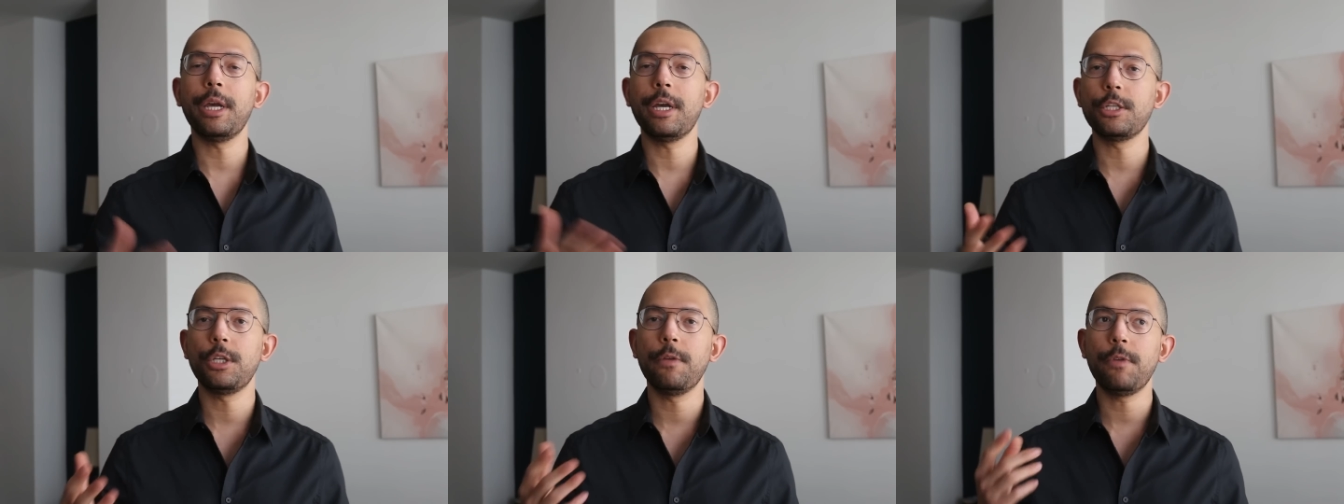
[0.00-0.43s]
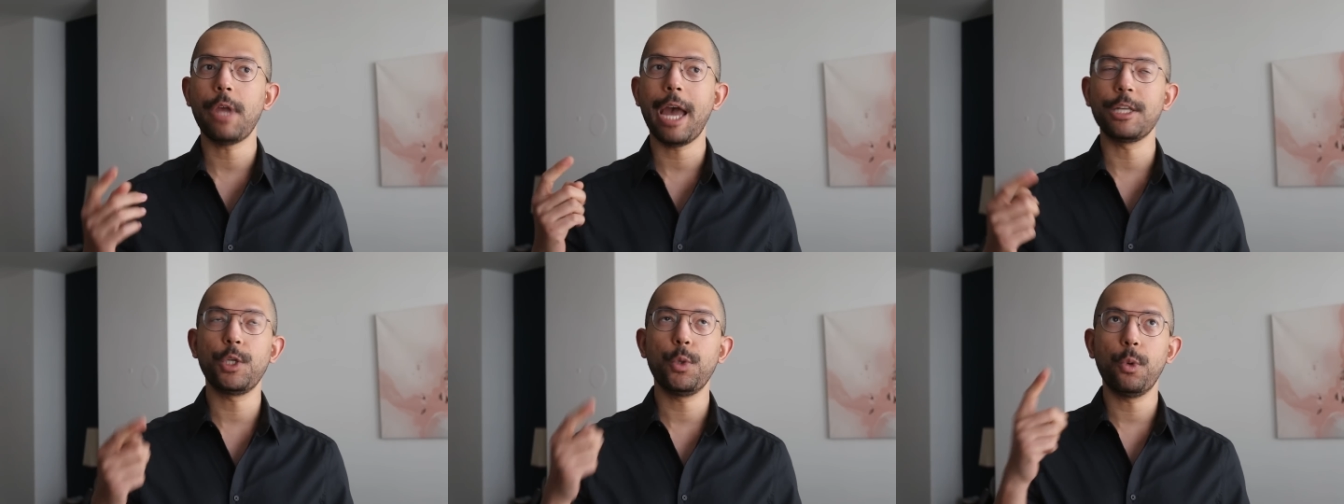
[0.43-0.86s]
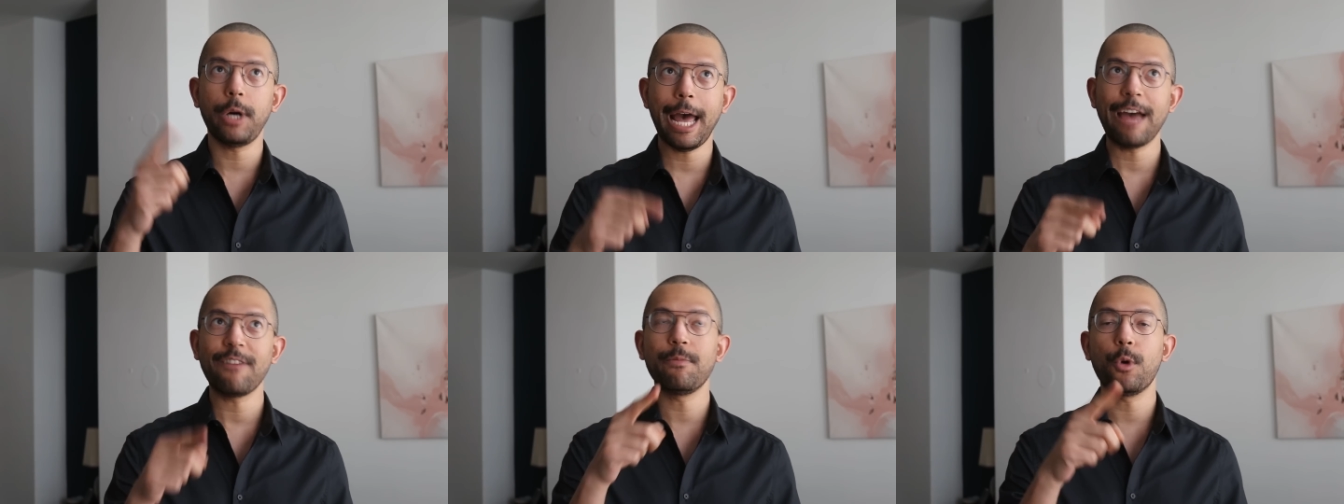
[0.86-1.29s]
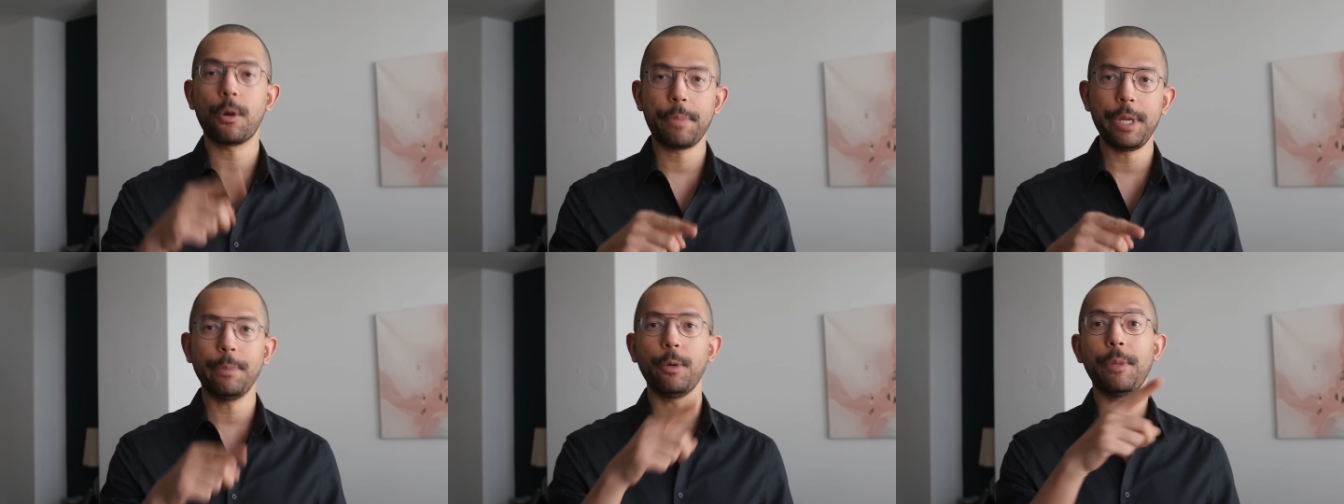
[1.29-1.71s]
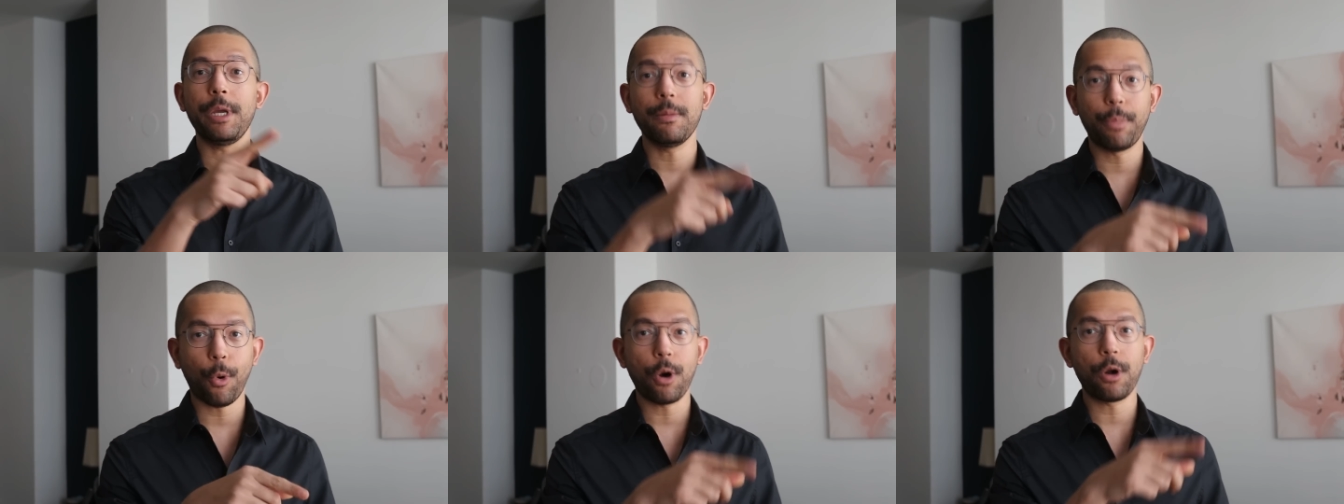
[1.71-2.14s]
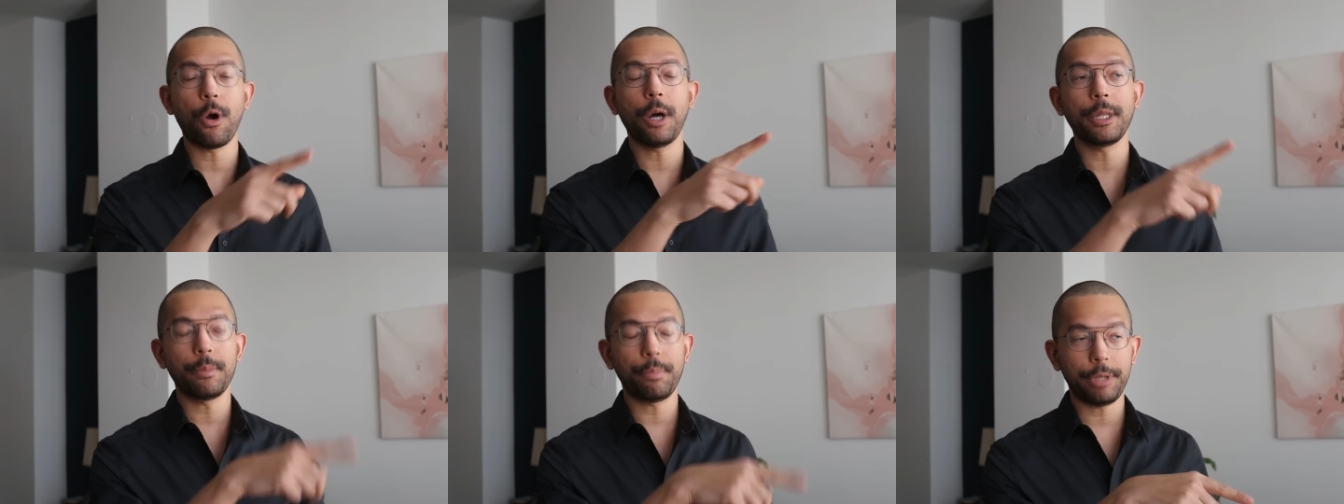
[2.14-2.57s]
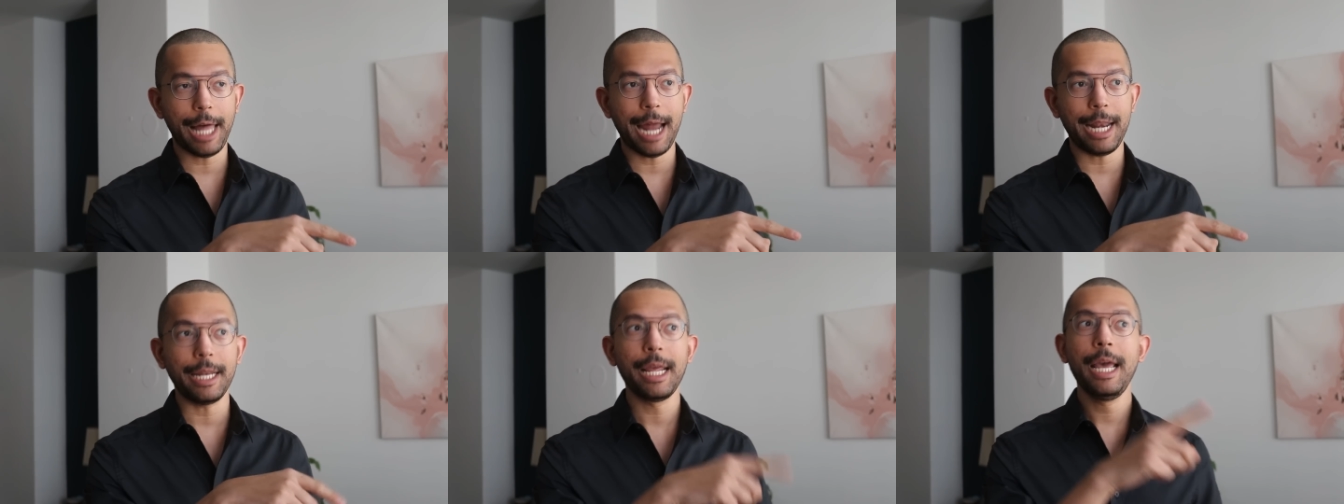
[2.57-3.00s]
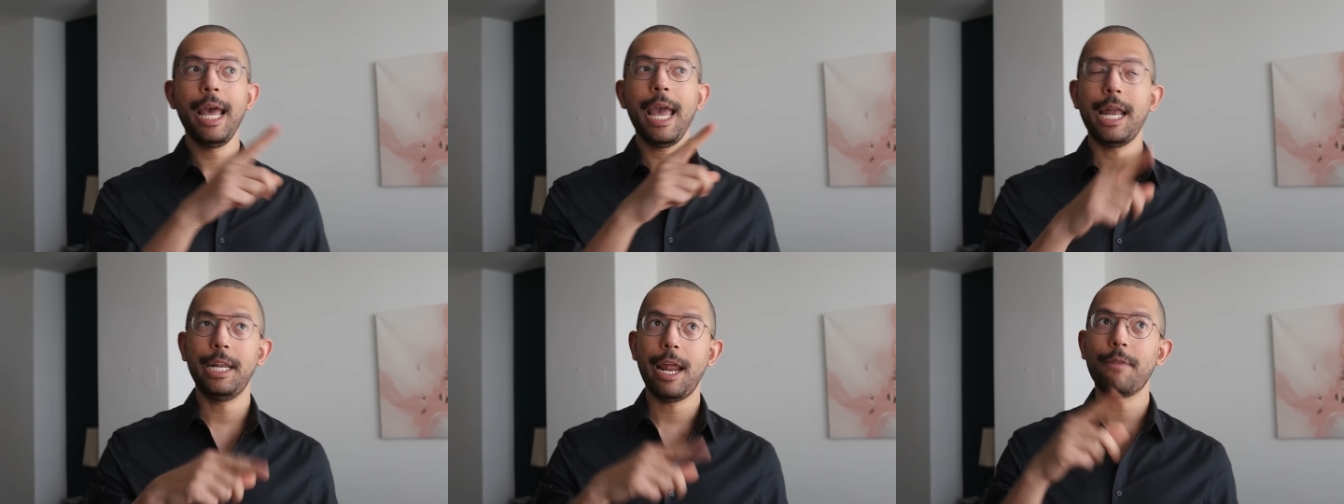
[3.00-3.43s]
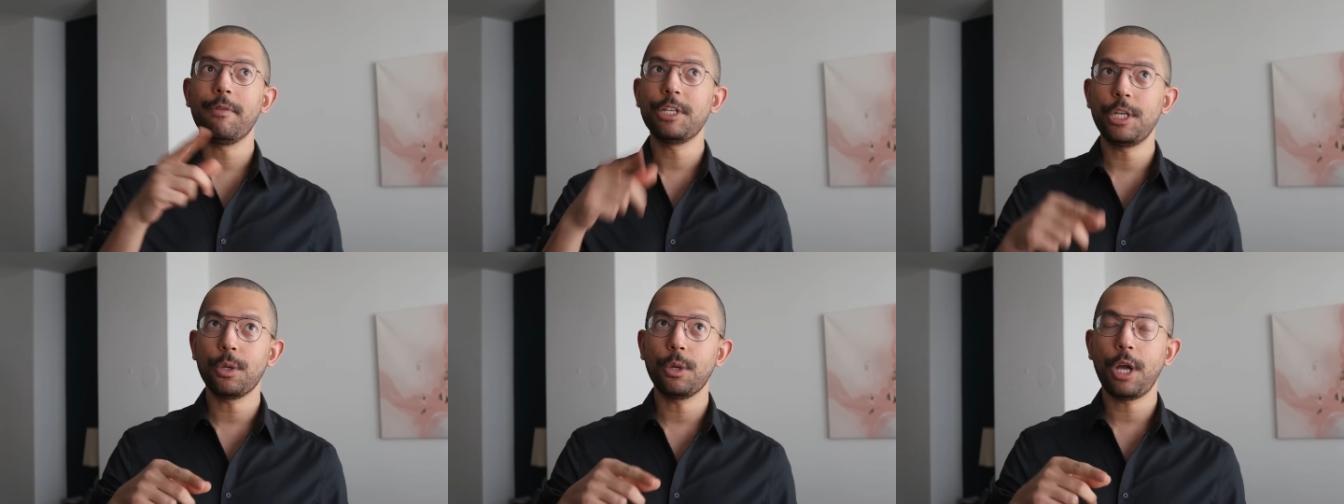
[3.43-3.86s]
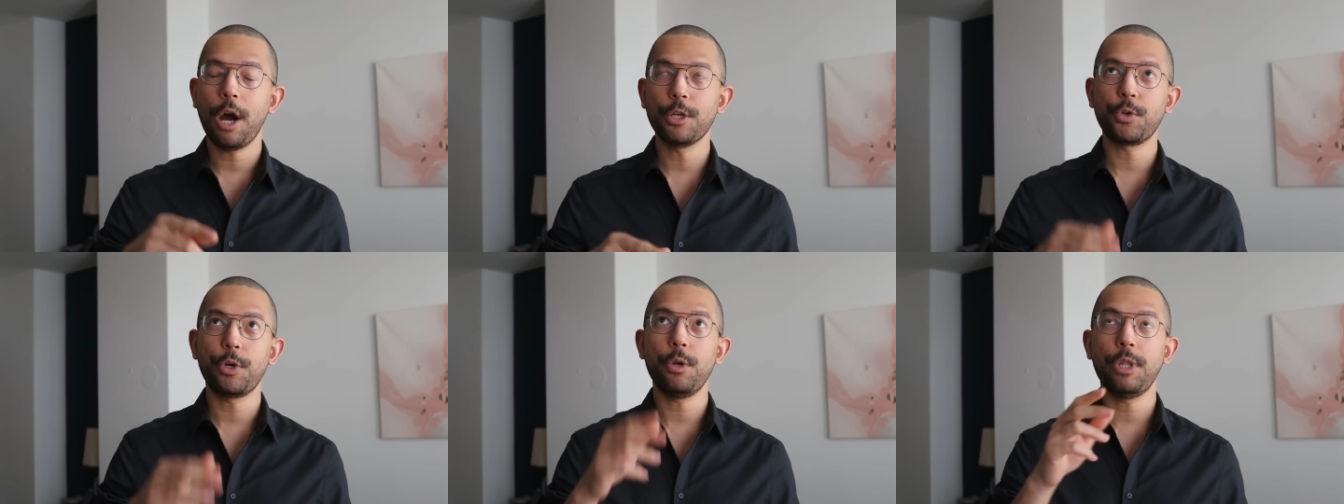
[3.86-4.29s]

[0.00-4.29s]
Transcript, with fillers: because as you will have more people being born on the planet and in every single country,